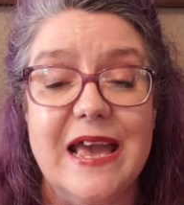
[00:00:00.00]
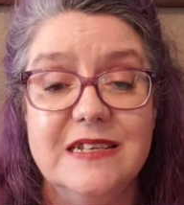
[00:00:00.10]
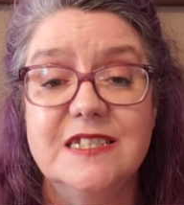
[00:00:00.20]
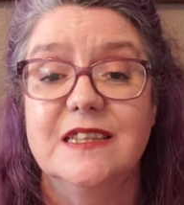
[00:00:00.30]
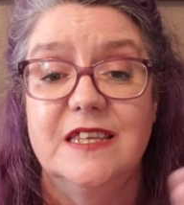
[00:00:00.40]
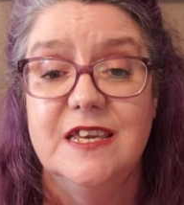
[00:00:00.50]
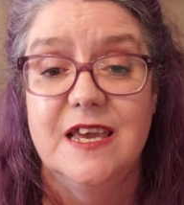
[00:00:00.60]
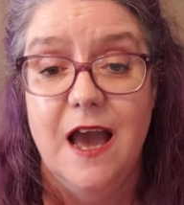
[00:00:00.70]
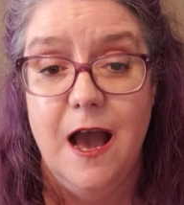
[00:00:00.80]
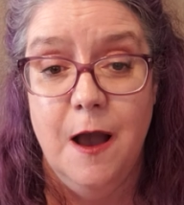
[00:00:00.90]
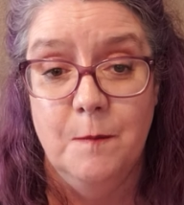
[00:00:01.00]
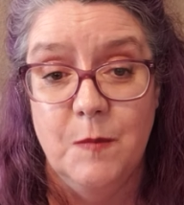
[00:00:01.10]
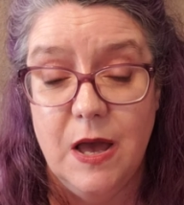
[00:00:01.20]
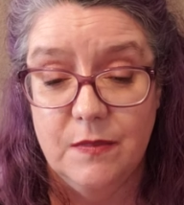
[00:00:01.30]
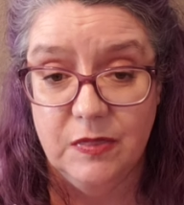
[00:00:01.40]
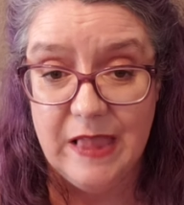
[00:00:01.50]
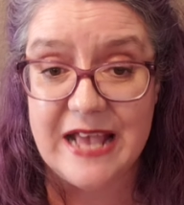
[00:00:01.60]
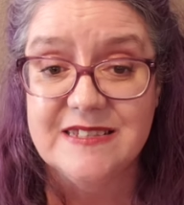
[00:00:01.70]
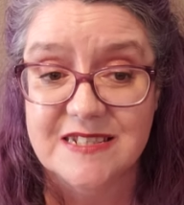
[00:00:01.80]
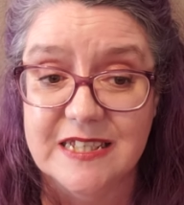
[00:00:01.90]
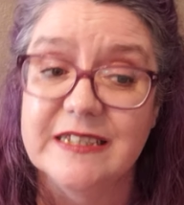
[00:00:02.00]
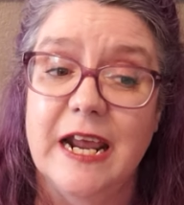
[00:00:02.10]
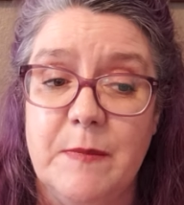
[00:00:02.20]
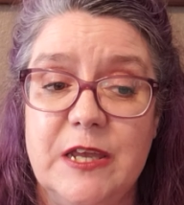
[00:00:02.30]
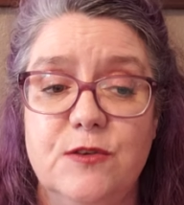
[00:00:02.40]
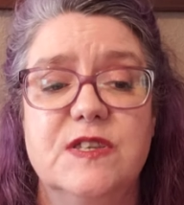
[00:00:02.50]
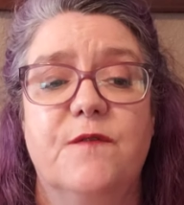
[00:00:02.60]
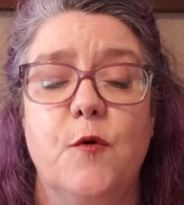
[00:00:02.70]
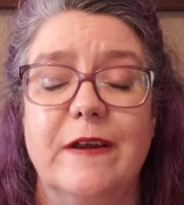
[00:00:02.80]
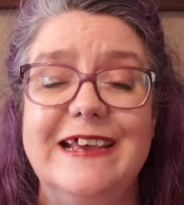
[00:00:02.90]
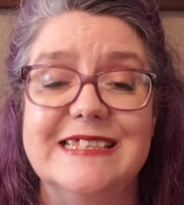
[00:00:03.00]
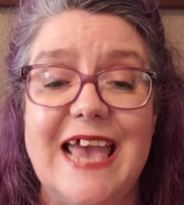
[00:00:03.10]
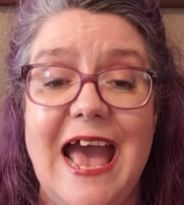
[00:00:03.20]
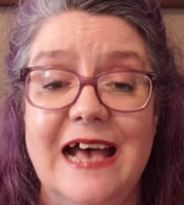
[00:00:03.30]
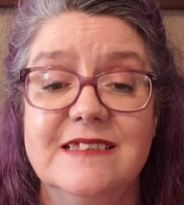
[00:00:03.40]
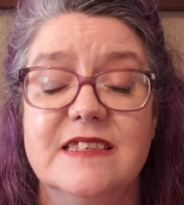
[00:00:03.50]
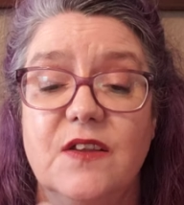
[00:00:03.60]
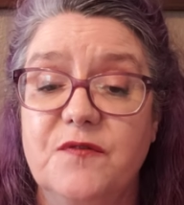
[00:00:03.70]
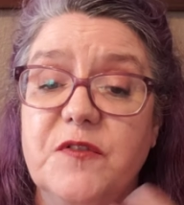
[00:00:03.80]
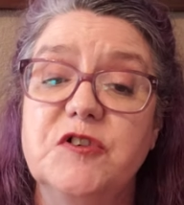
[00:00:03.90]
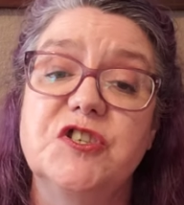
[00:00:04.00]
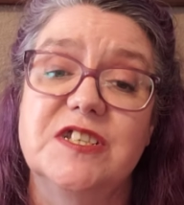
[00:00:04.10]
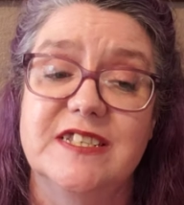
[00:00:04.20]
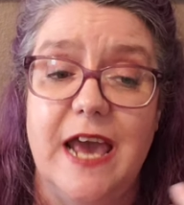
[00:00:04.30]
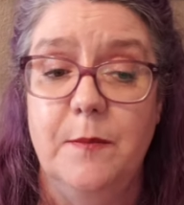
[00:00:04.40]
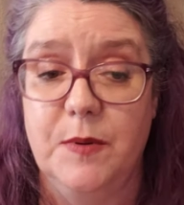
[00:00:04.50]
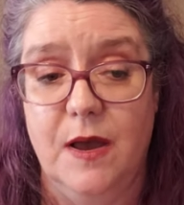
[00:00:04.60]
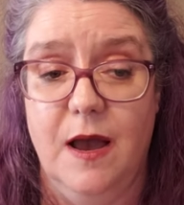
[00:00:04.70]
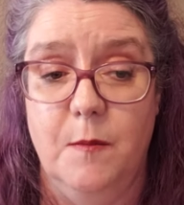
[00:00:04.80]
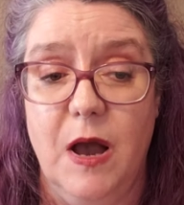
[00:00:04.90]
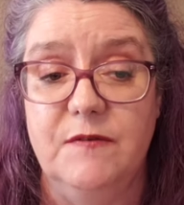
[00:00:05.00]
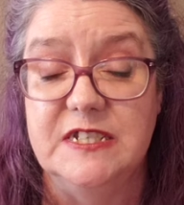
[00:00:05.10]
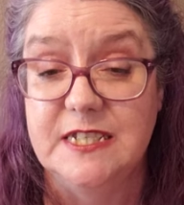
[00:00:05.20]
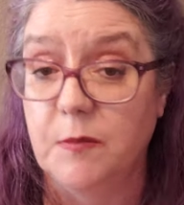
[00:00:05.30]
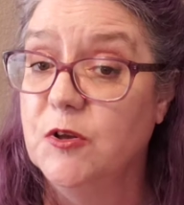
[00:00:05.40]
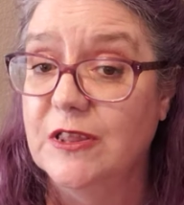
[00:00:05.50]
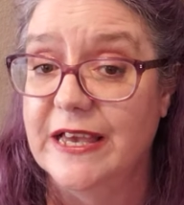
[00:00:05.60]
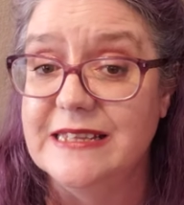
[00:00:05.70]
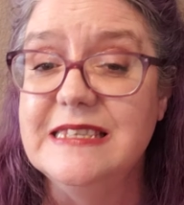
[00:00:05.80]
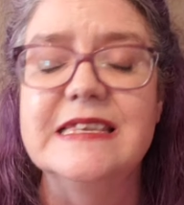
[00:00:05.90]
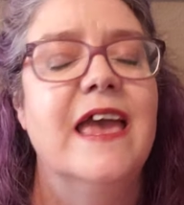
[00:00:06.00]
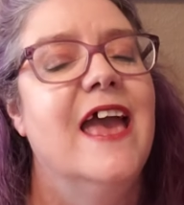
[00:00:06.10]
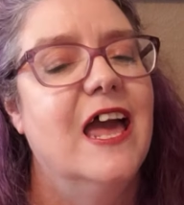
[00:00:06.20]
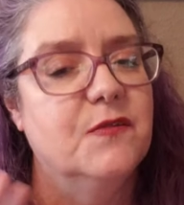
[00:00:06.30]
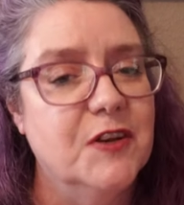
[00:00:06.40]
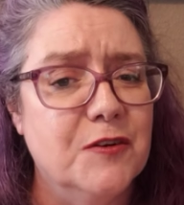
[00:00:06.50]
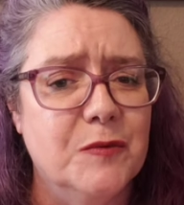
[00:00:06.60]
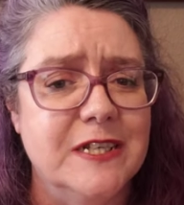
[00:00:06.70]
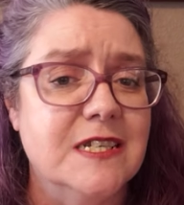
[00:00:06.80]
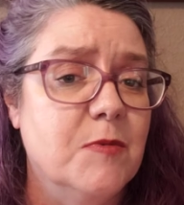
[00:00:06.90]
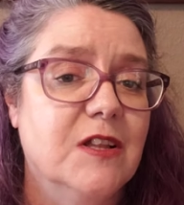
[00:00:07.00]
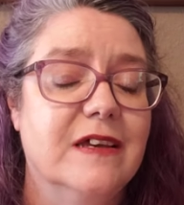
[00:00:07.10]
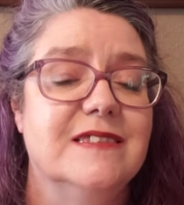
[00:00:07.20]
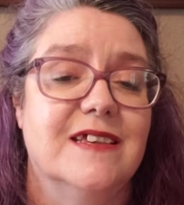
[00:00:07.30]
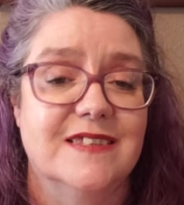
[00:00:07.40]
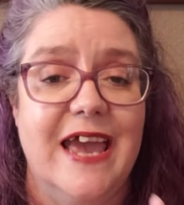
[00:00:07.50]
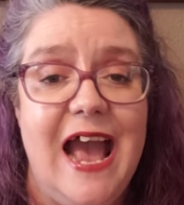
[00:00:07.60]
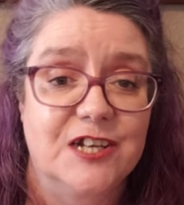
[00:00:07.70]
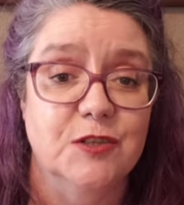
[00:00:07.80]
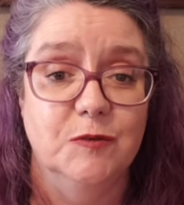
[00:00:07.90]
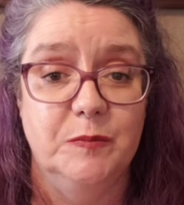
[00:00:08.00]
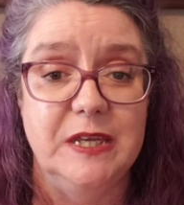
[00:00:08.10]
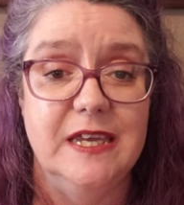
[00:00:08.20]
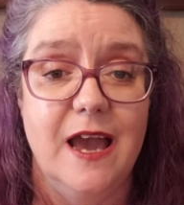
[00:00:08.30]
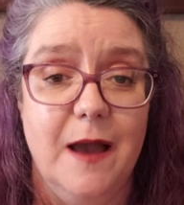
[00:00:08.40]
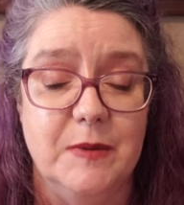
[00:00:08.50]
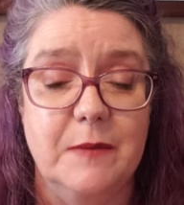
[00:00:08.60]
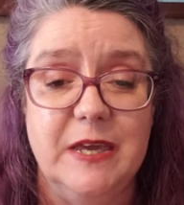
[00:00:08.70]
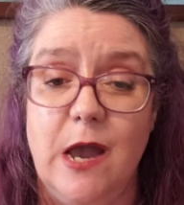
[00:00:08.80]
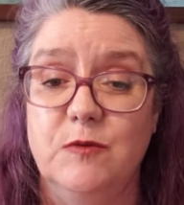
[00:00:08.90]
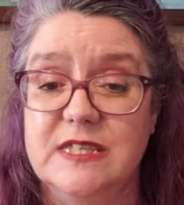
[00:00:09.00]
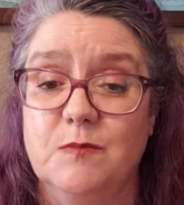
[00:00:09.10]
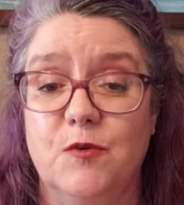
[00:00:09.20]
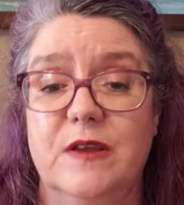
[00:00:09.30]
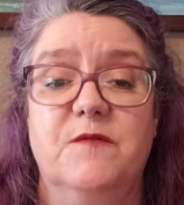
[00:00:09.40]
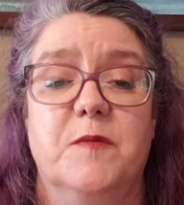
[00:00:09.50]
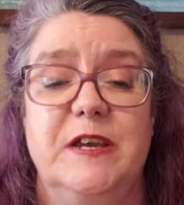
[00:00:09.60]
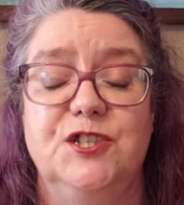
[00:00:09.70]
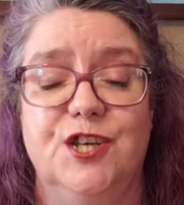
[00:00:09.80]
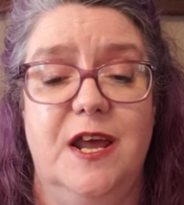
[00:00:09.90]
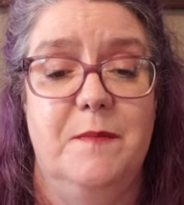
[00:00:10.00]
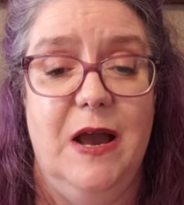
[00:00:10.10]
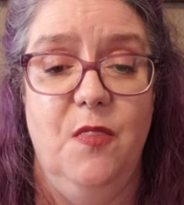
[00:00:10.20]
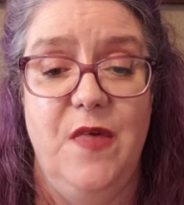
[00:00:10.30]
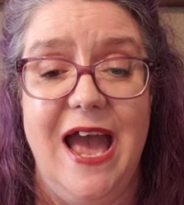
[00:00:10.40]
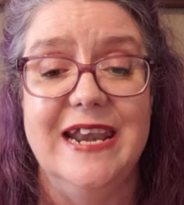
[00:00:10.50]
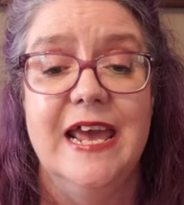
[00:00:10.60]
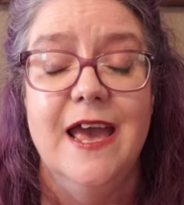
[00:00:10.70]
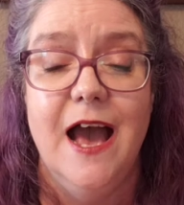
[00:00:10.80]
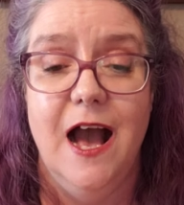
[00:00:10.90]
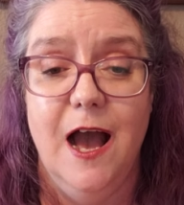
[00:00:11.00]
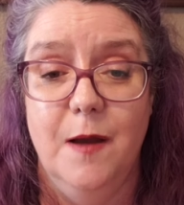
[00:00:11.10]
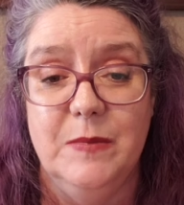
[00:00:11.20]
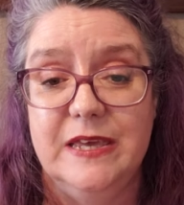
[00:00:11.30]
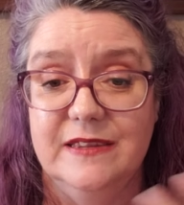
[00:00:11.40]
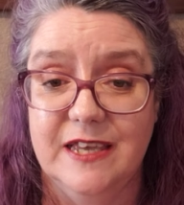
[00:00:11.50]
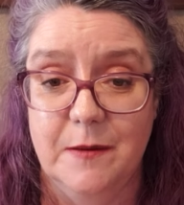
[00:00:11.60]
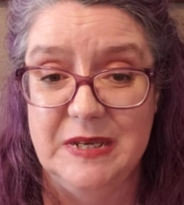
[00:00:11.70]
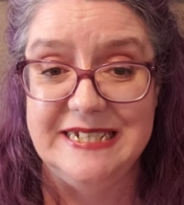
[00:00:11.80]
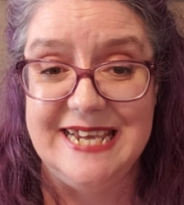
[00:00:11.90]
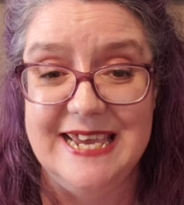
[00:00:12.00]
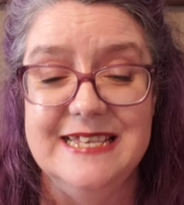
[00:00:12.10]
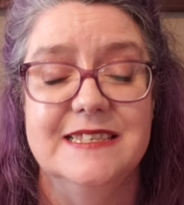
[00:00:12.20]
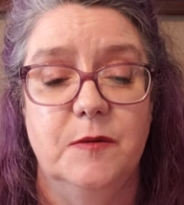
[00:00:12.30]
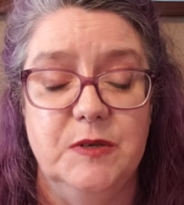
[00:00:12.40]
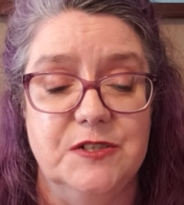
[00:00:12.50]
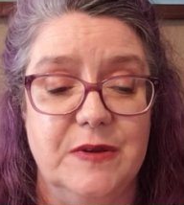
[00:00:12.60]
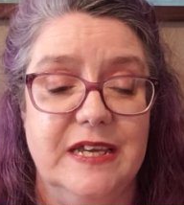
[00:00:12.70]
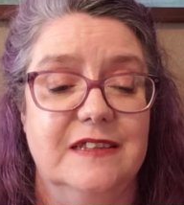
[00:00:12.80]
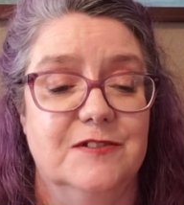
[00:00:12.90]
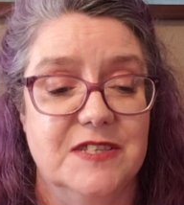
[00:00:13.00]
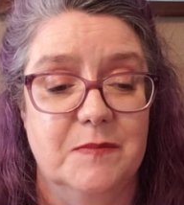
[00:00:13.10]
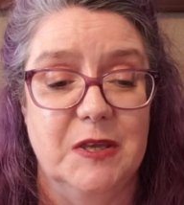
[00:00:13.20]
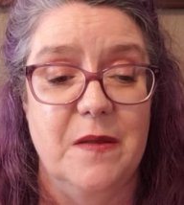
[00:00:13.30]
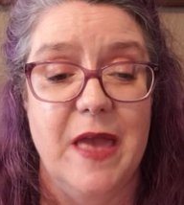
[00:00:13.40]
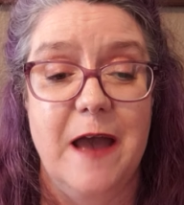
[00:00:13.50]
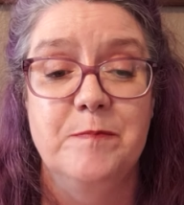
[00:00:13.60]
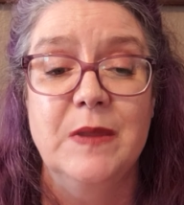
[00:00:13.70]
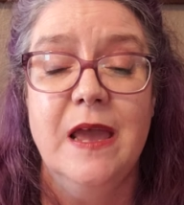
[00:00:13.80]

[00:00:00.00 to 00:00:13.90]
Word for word: and the um, last thing that I might use it for is as the first step um, of a double cleanse. And if you don't know what a double cleanse is, I actually will be um, coming out with some more information about that um, in the coming days. I'll be doing a little something on that.